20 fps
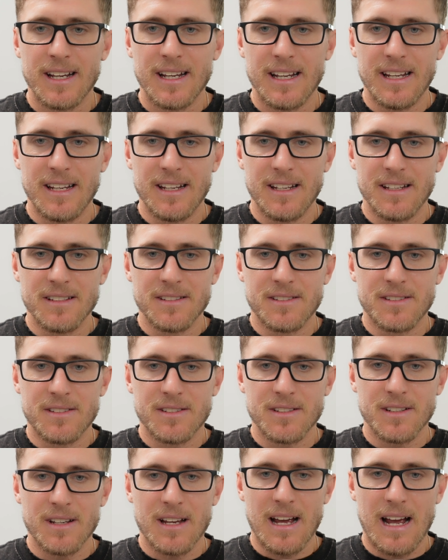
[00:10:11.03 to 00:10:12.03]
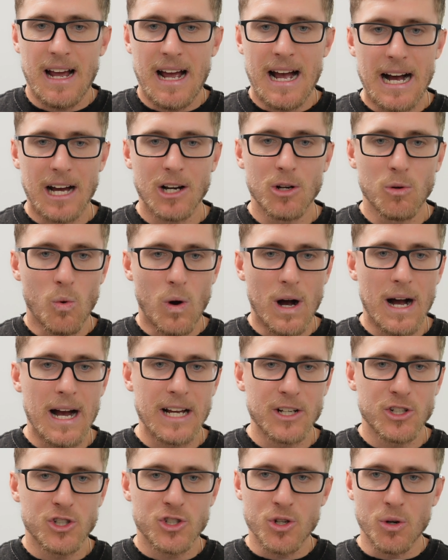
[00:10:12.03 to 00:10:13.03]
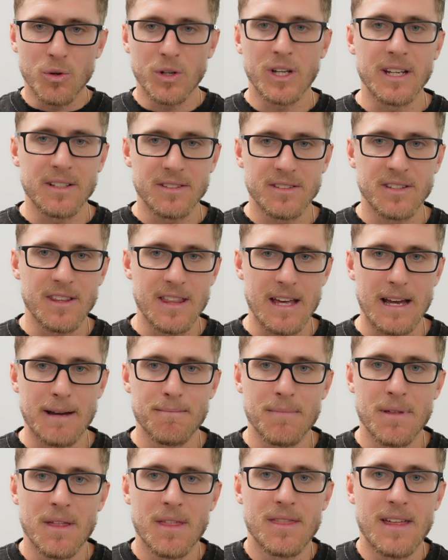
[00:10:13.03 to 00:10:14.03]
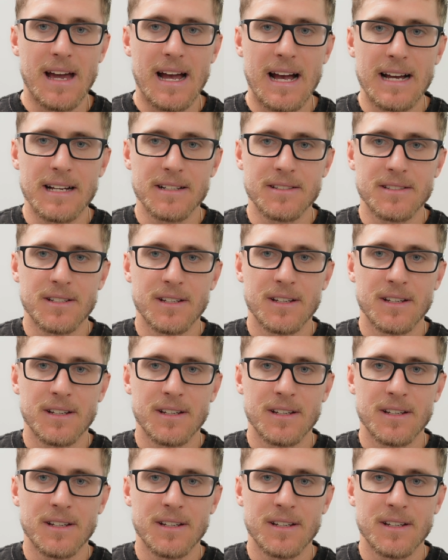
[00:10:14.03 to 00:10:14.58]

Is how do I showcase to them that